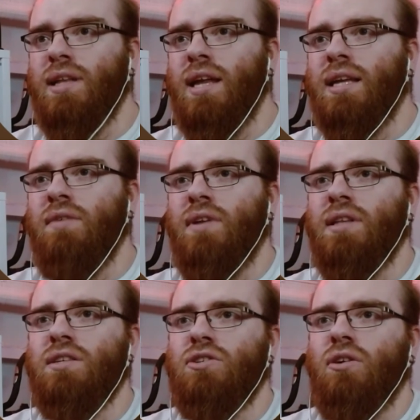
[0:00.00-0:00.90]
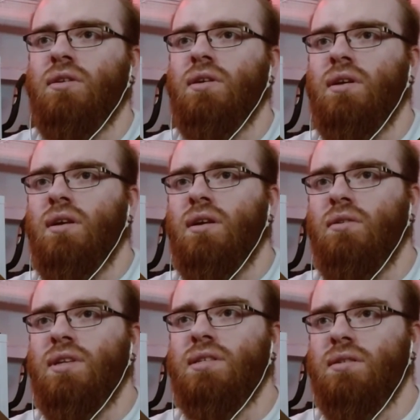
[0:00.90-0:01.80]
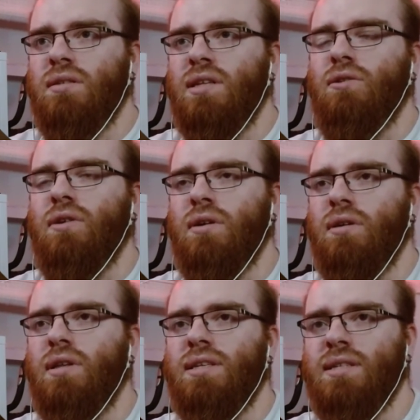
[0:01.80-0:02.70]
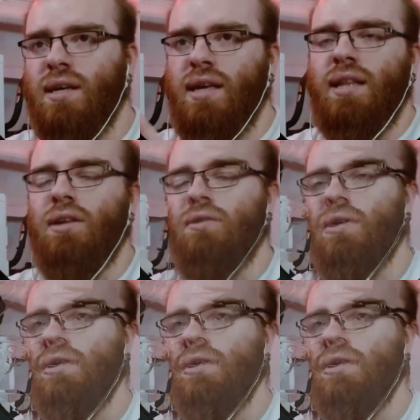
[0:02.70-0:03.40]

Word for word: That's why they are giving this shot. Now this look. This is a killer